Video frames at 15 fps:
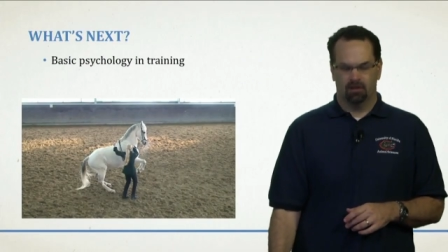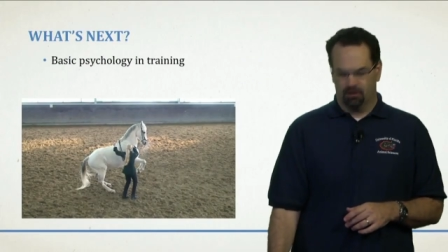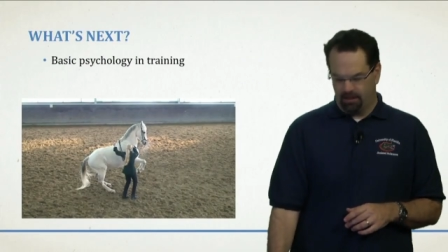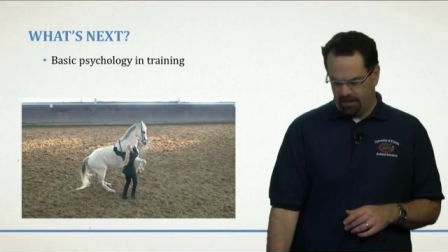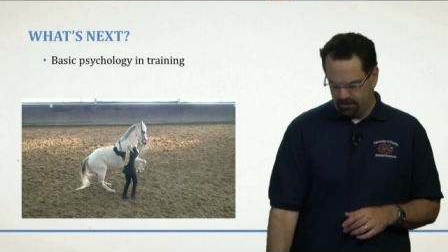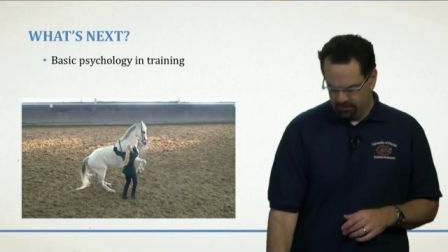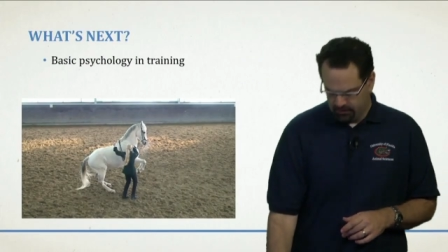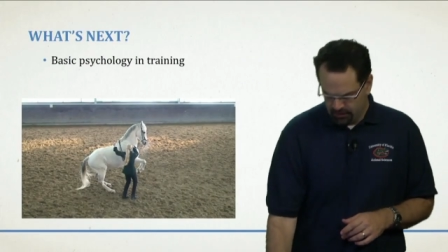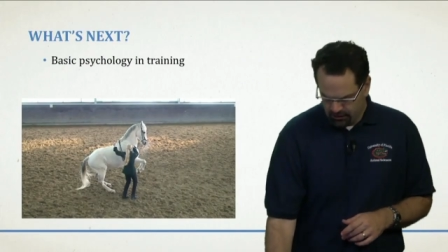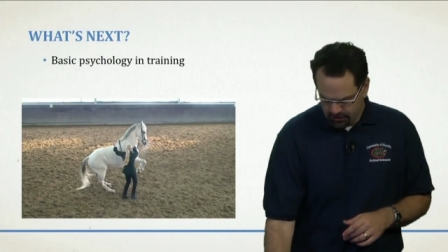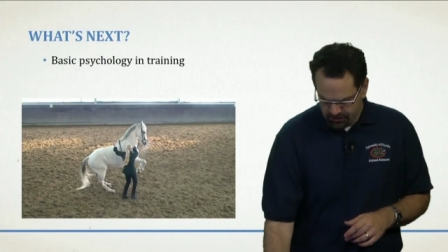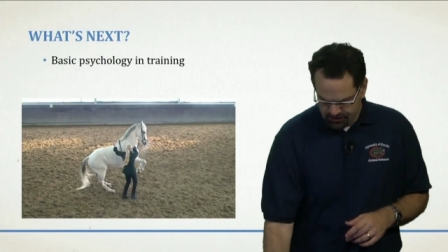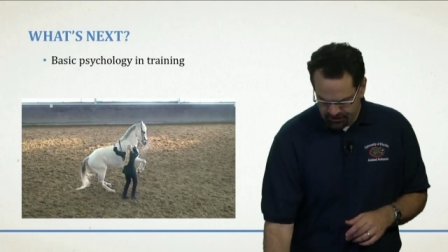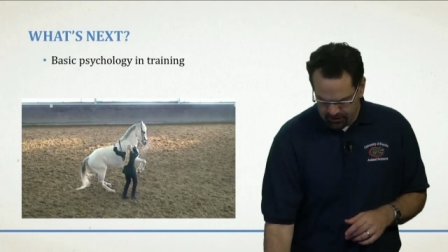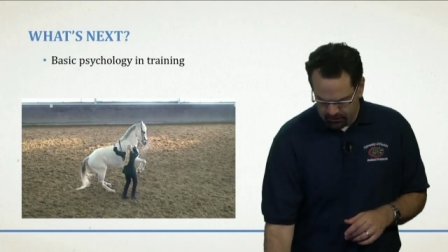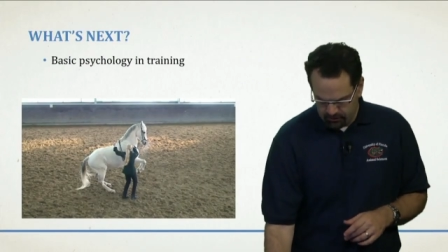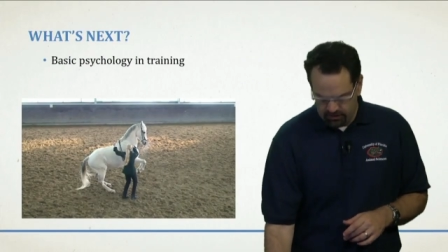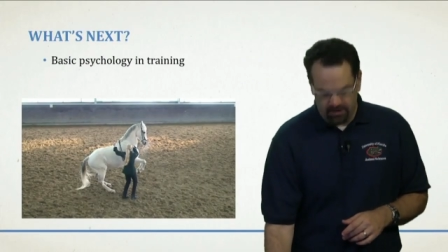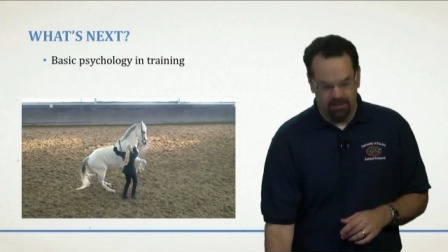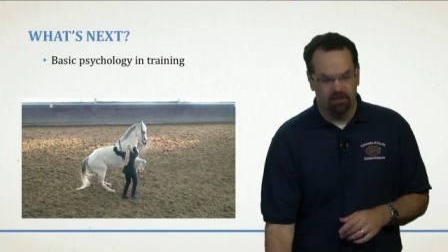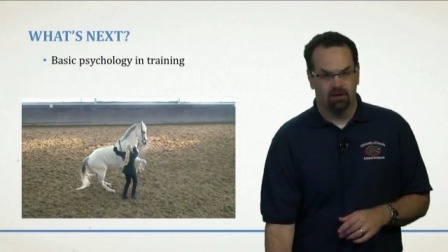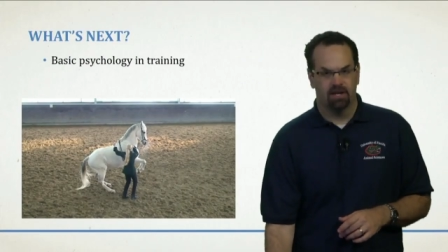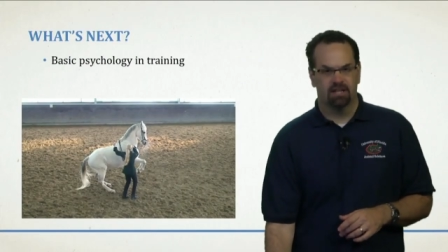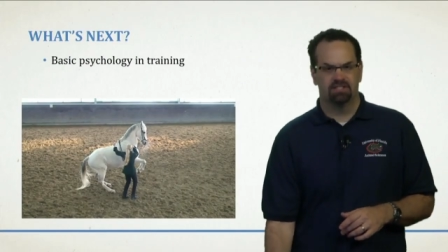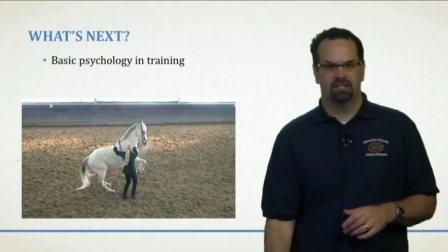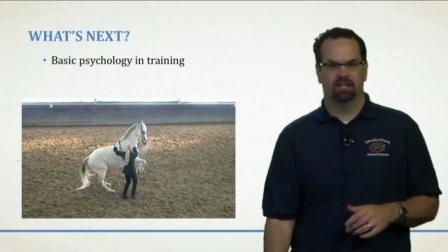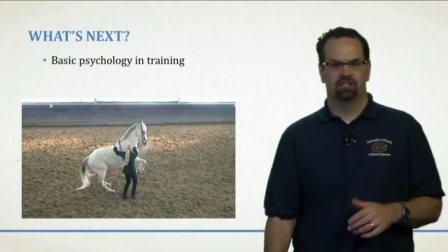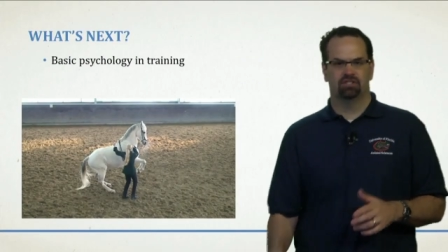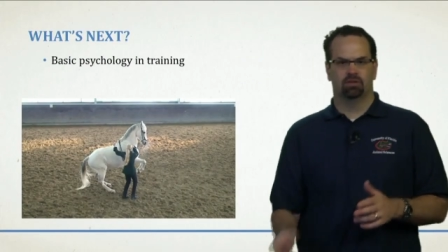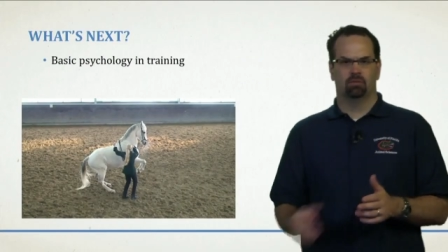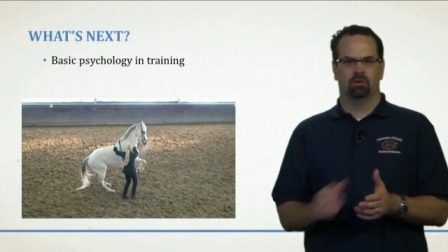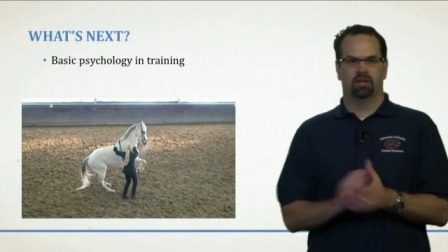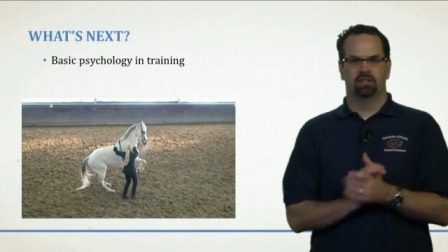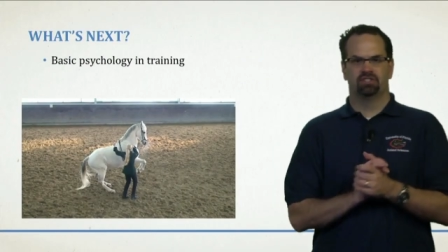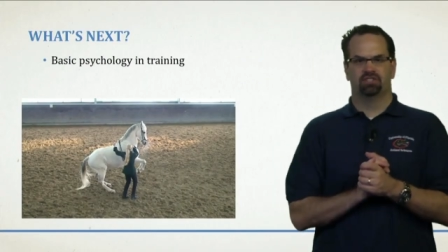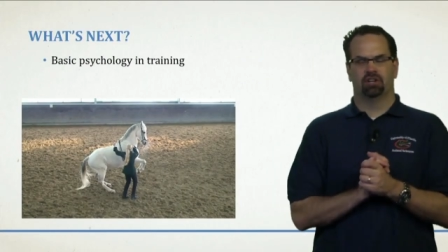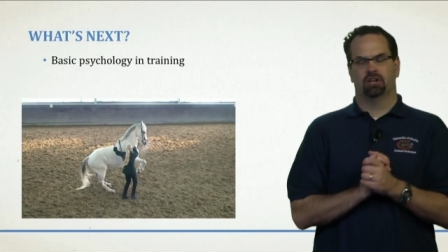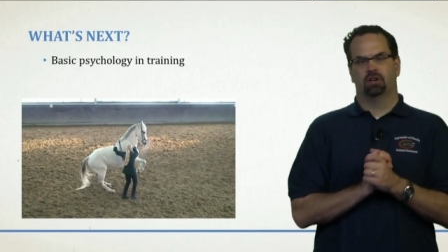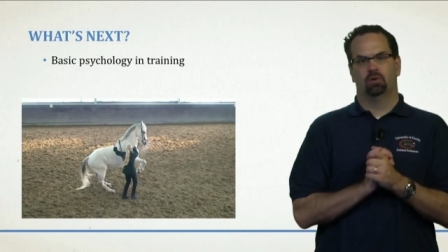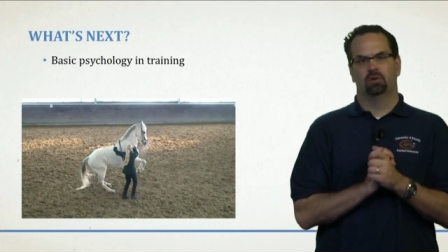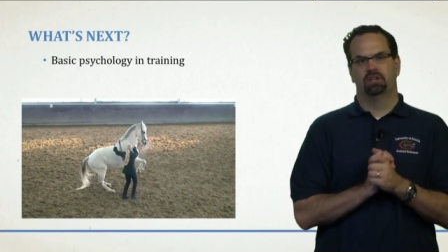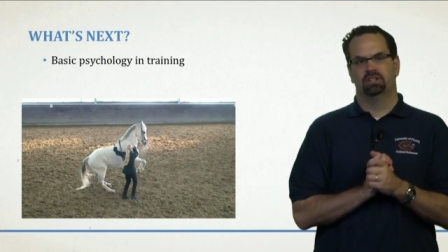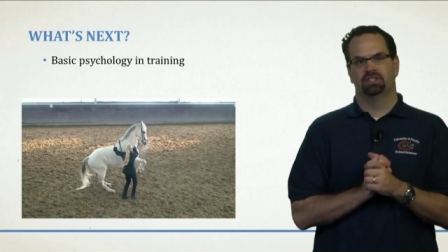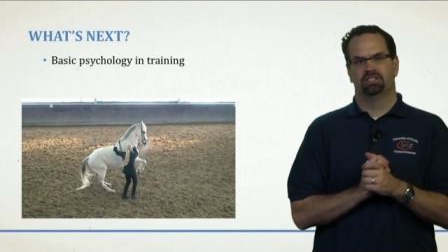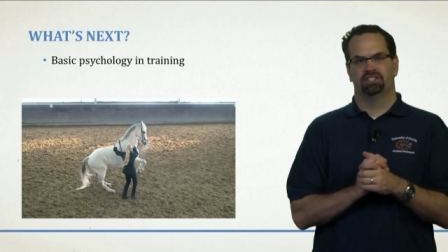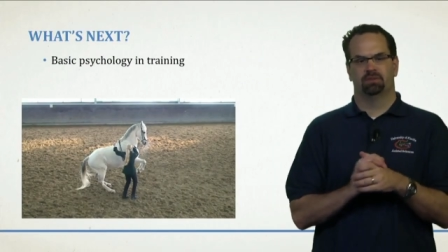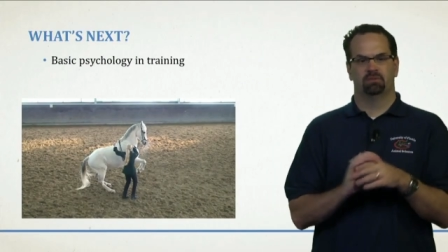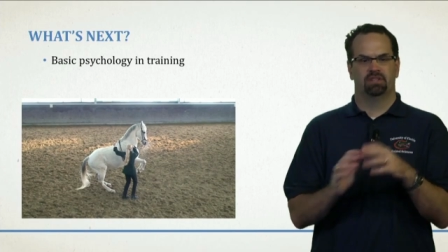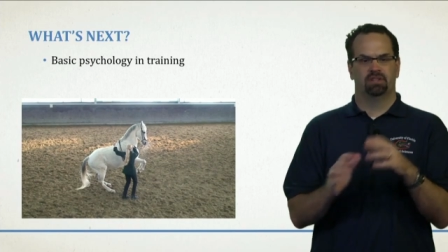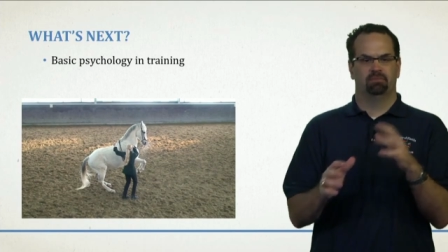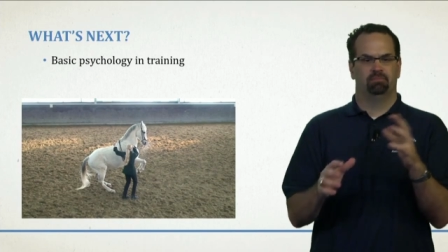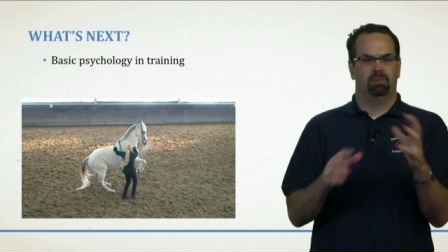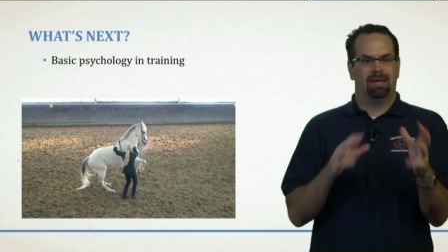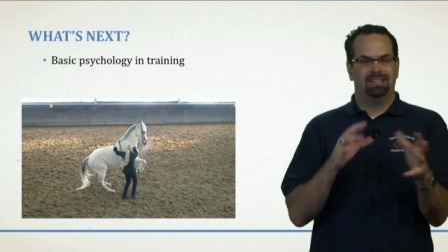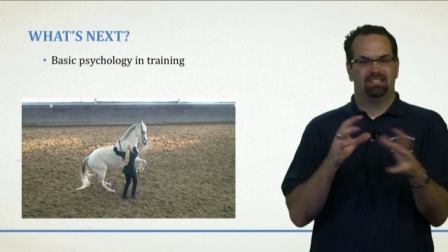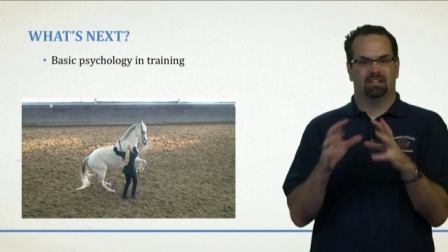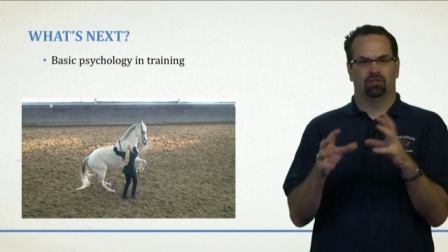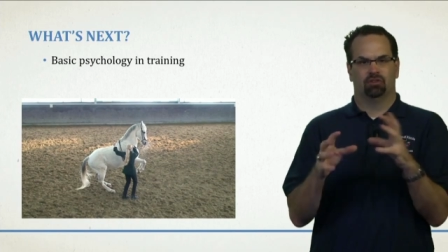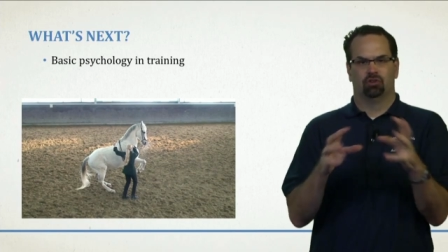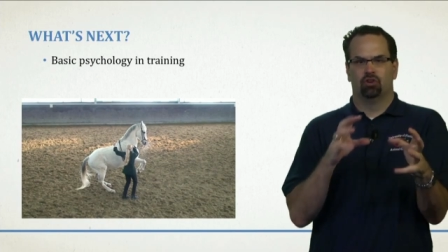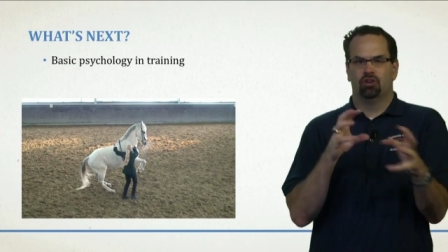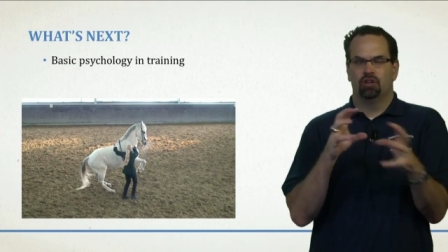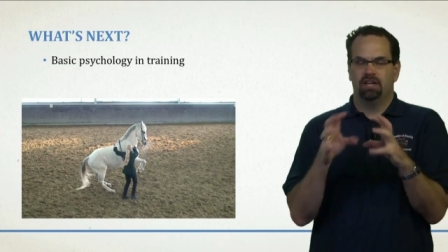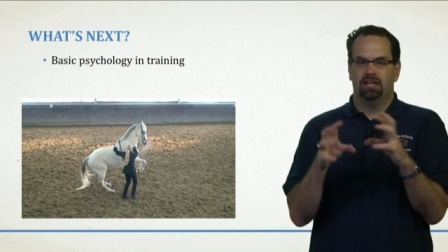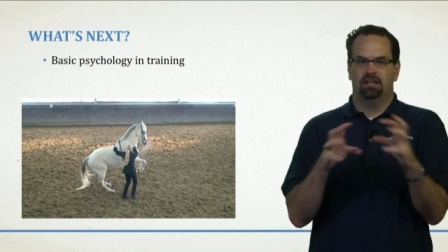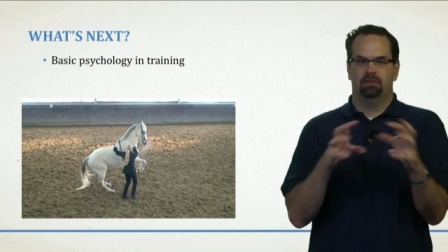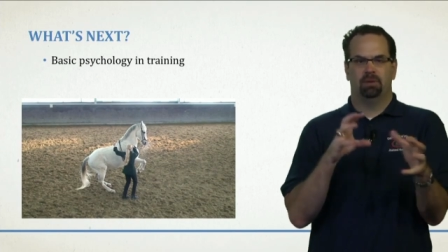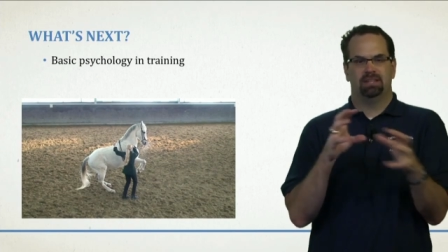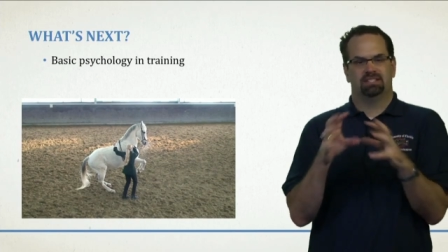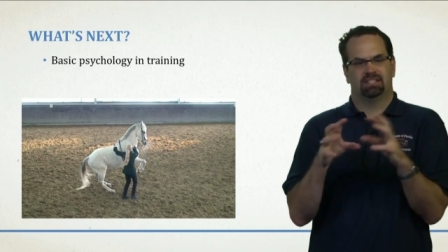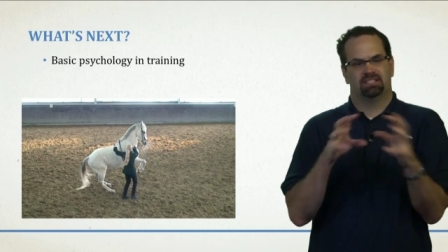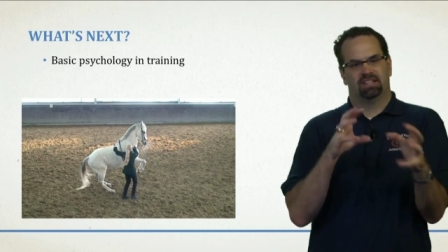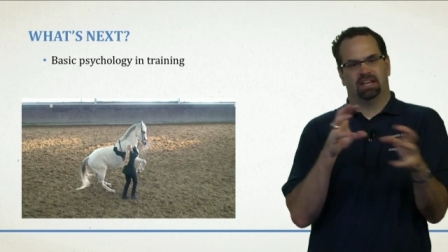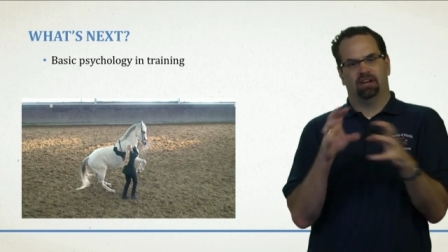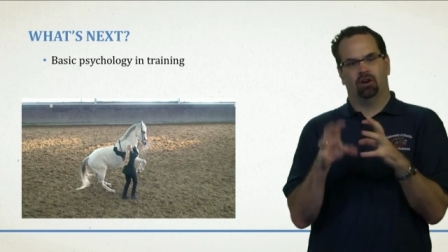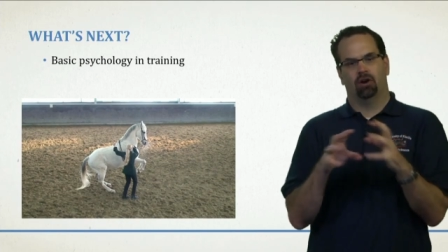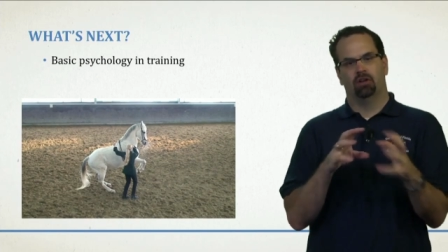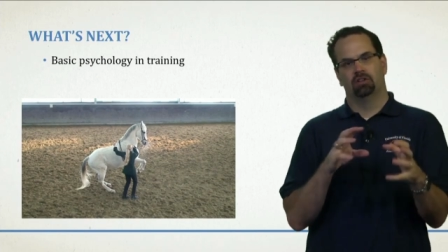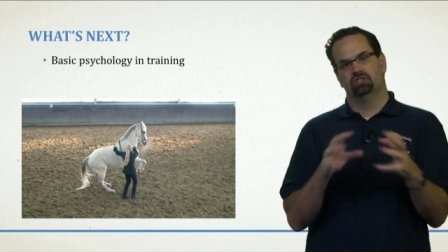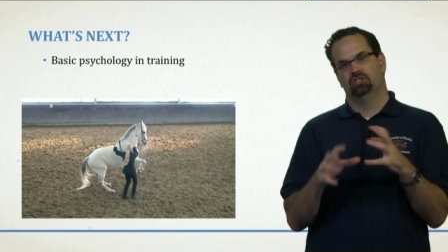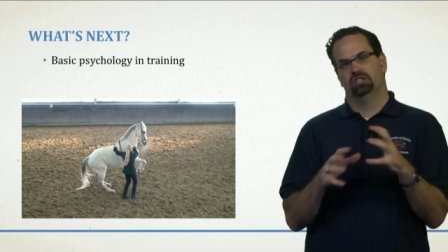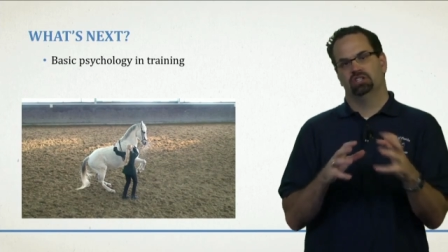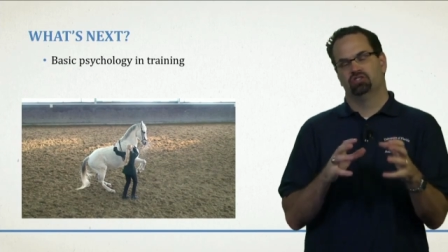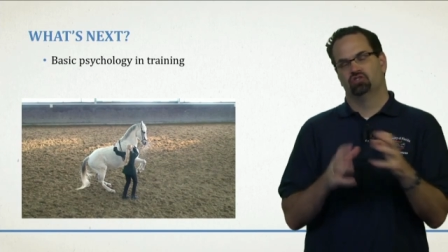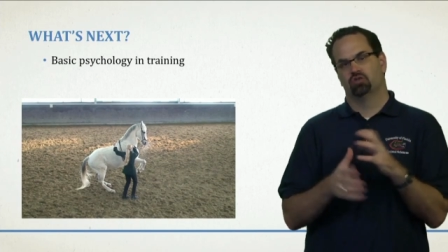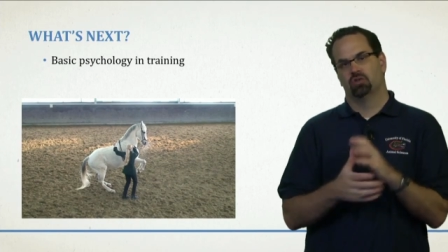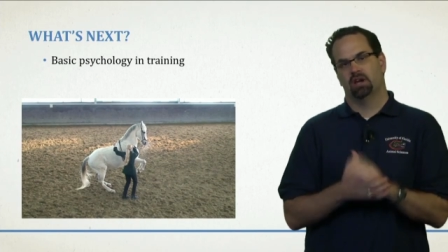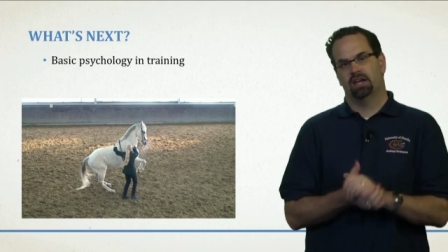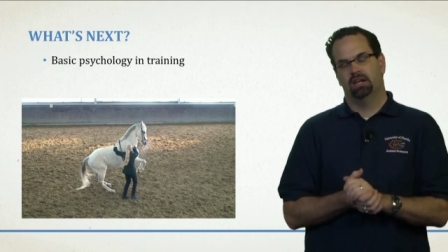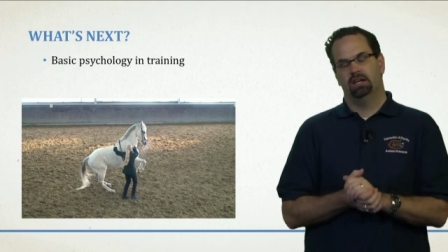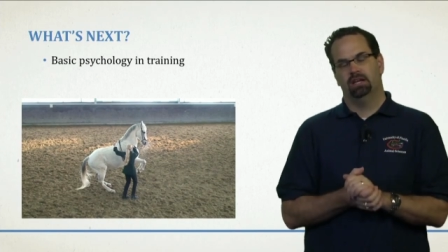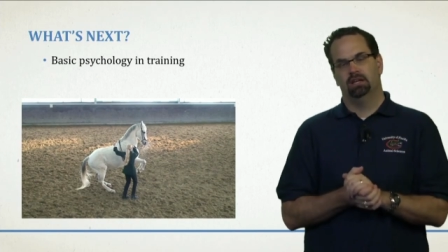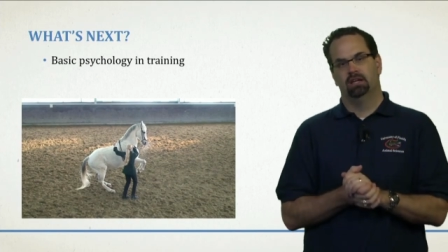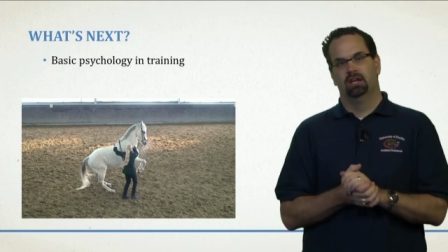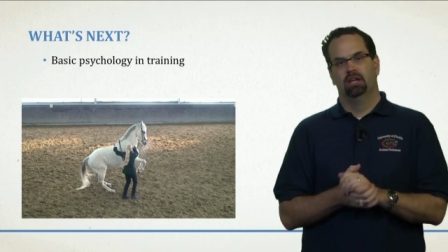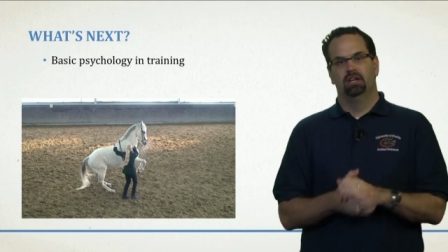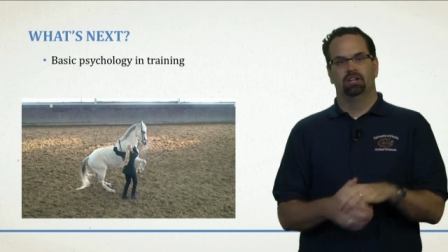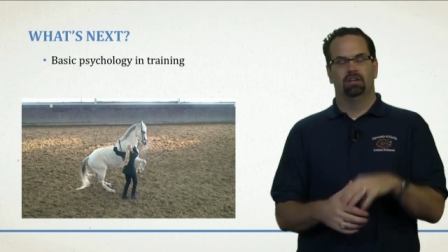Okay, so in our next lecture, we're going to start going into some of the basic learning, basic psychology and training,